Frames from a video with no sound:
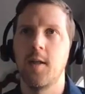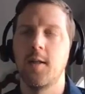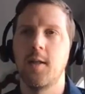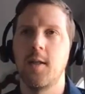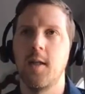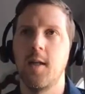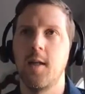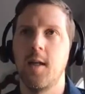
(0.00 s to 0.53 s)

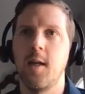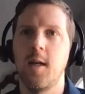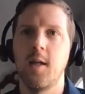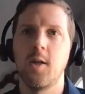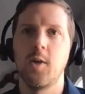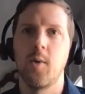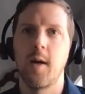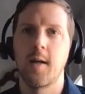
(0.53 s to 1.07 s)
is the
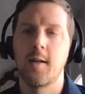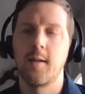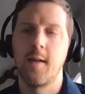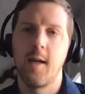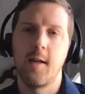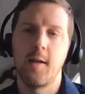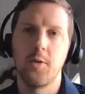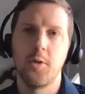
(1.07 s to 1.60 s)
indirect
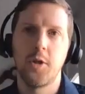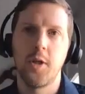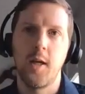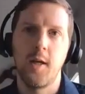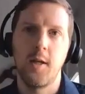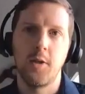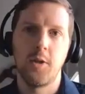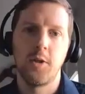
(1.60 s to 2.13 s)
land use
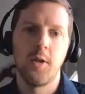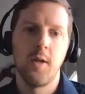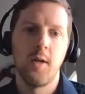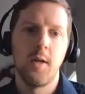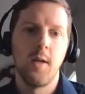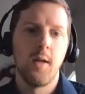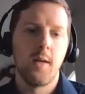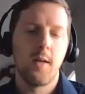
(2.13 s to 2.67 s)
change
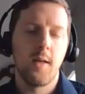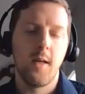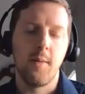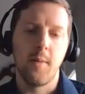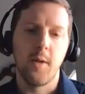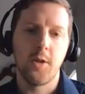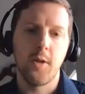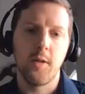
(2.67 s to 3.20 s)

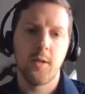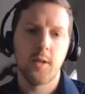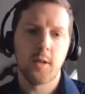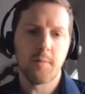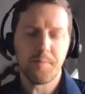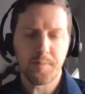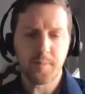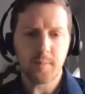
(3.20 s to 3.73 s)
emissions.